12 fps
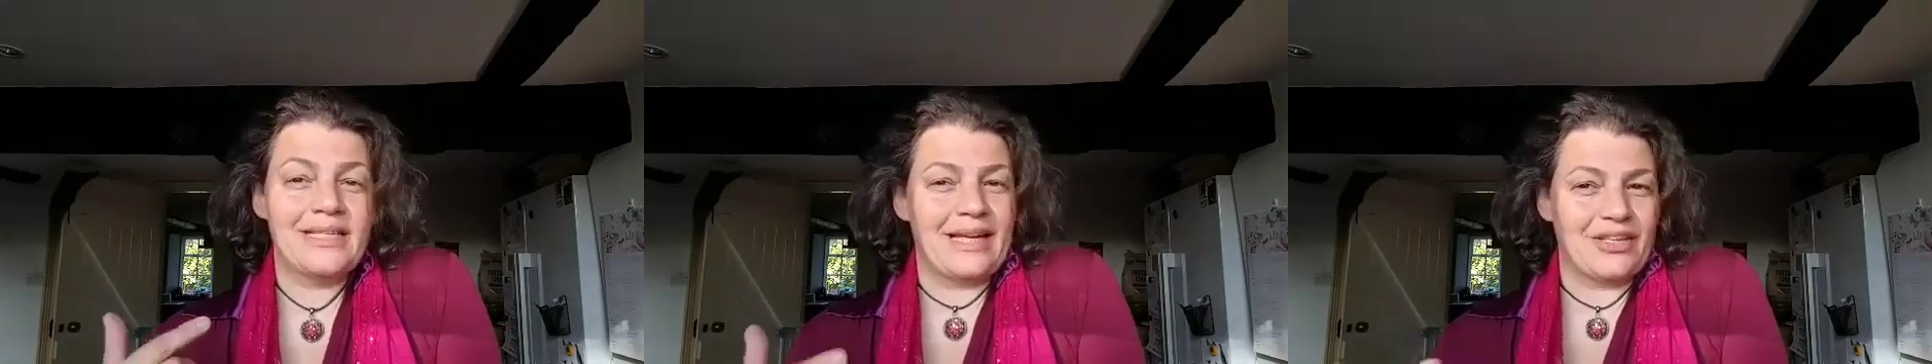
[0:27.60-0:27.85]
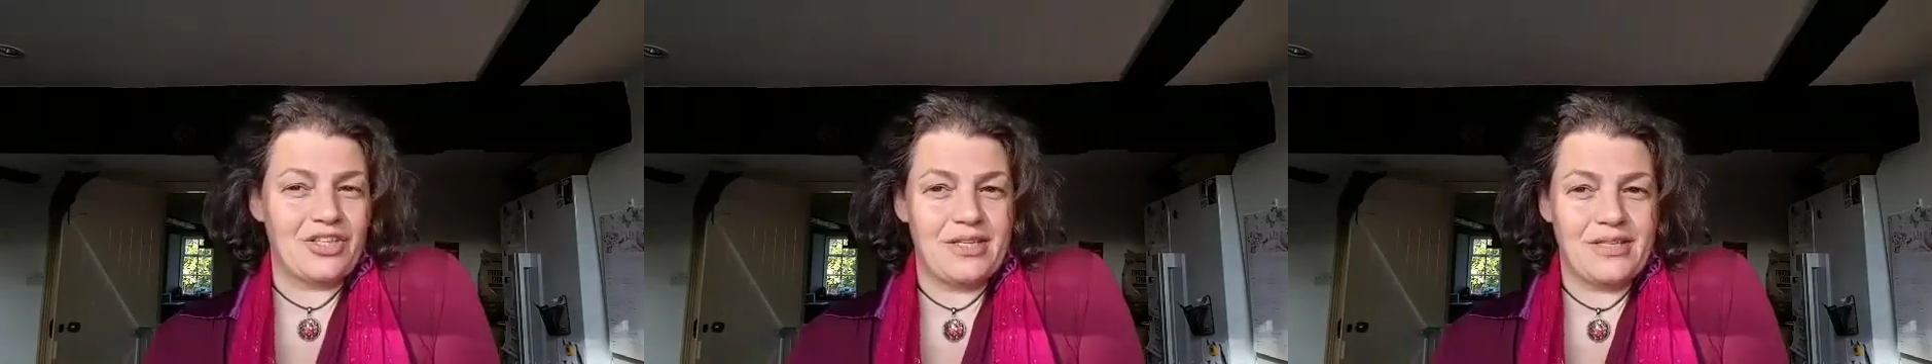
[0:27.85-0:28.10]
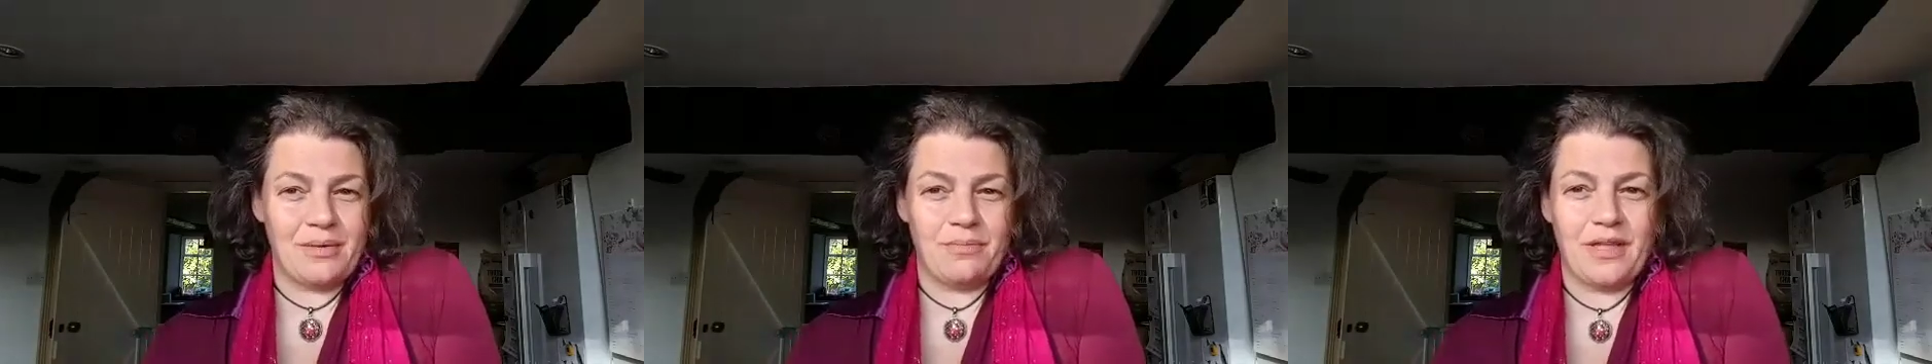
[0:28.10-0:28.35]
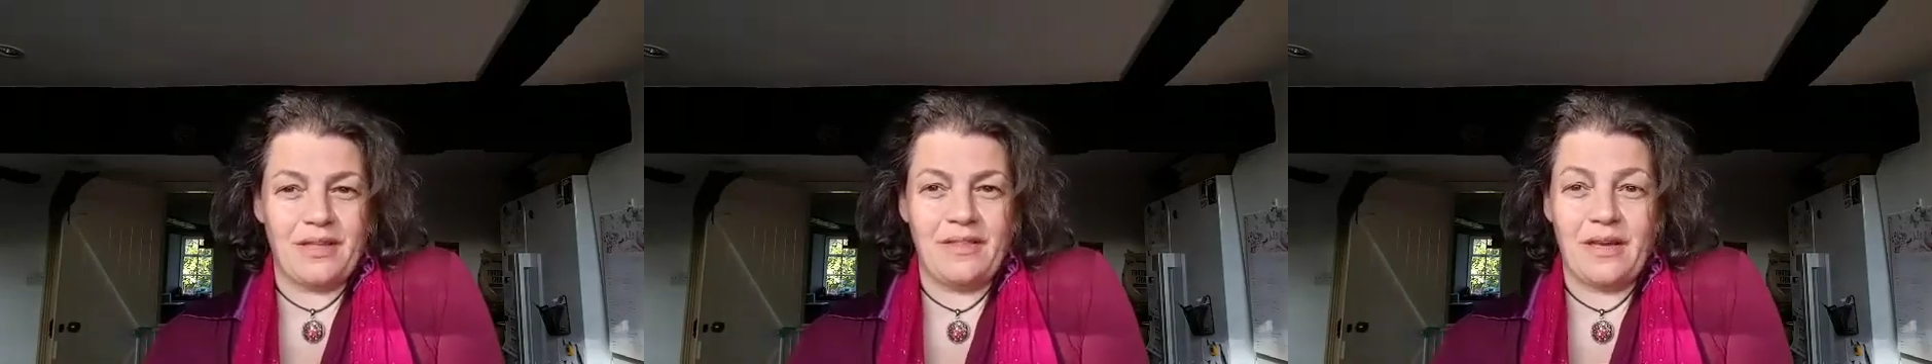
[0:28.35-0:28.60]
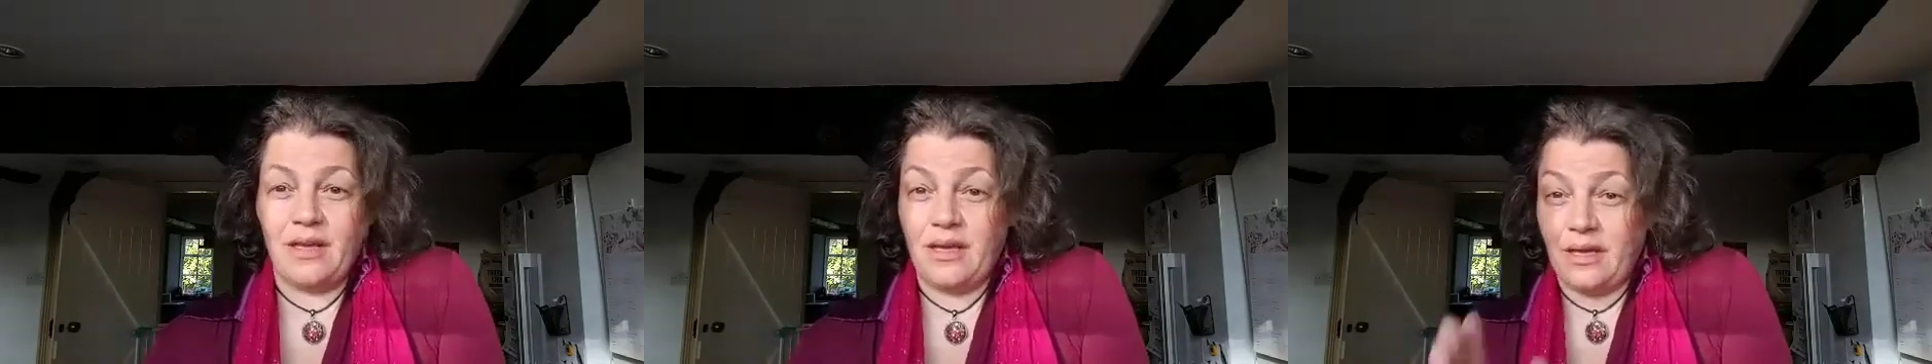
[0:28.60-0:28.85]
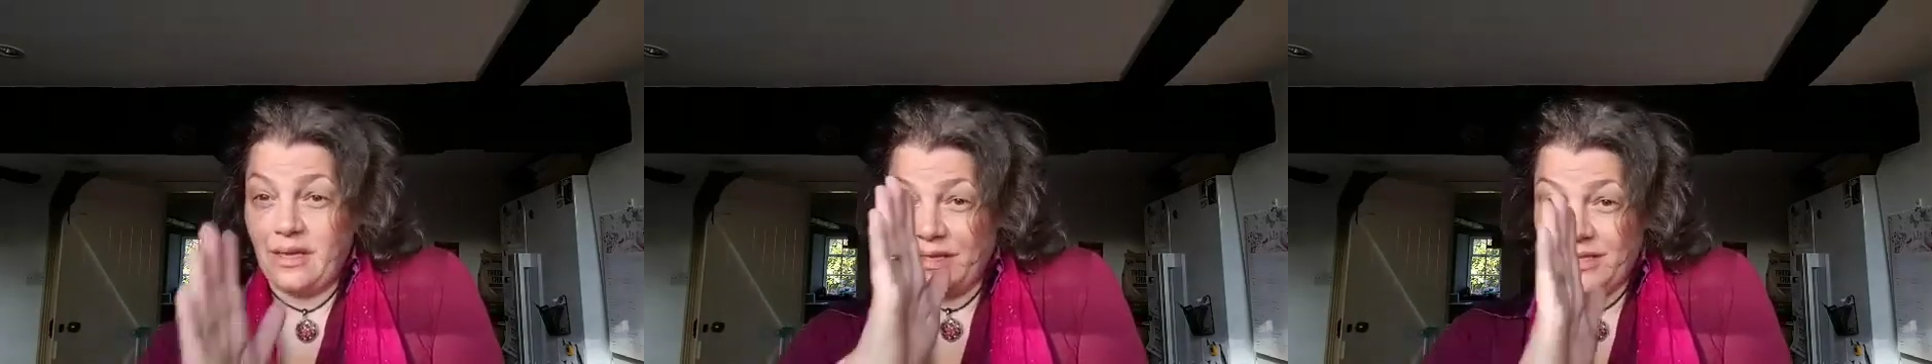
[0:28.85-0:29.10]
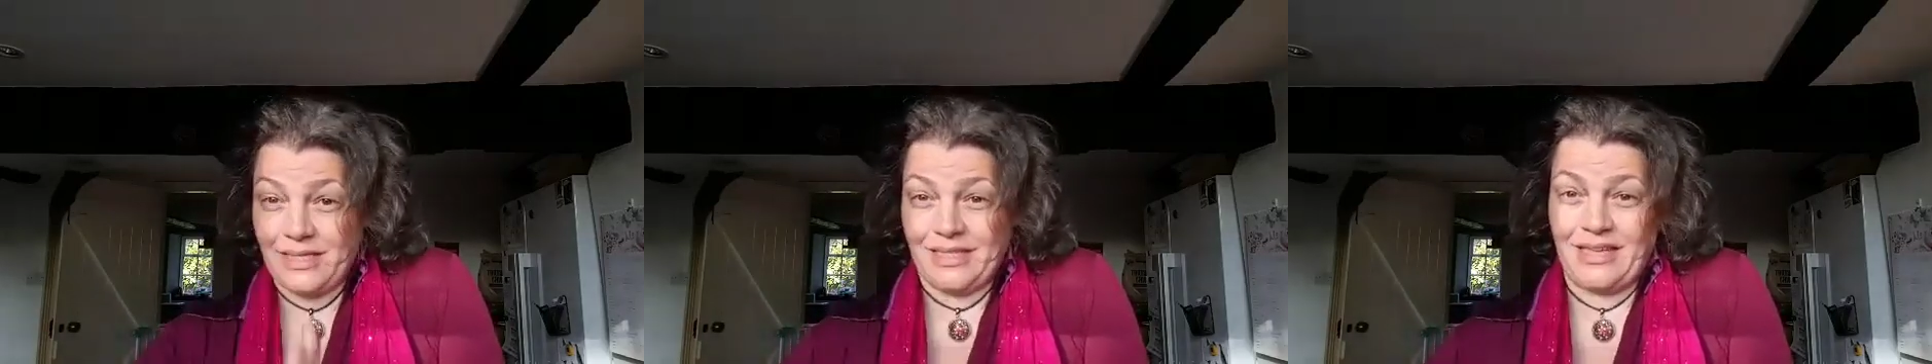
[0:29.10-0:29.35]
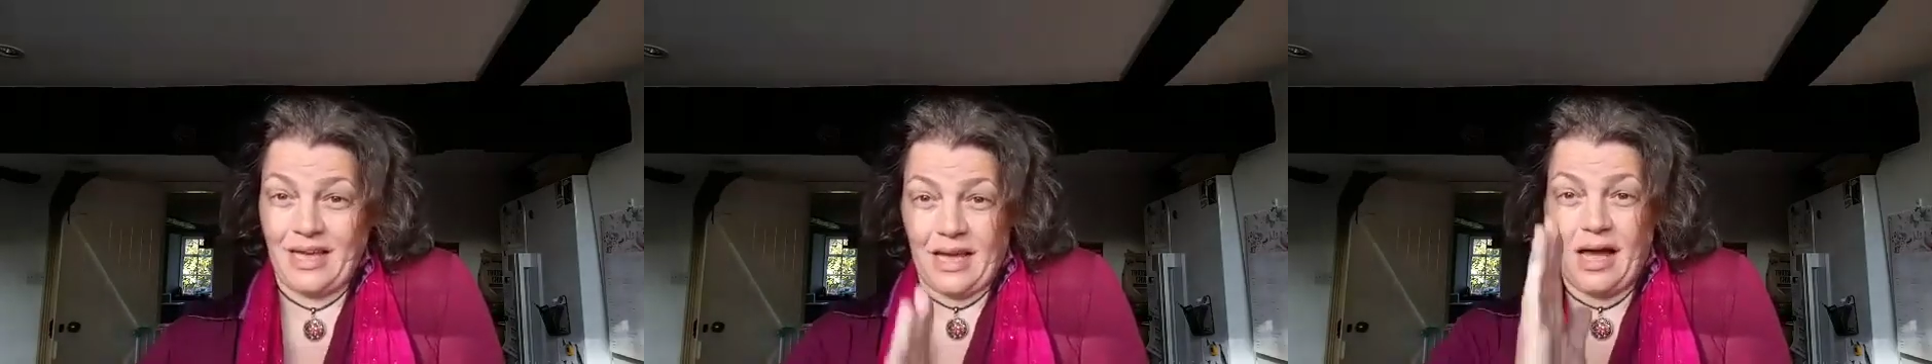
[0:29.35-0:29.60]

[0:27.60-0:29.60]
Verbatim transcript: is actually something that is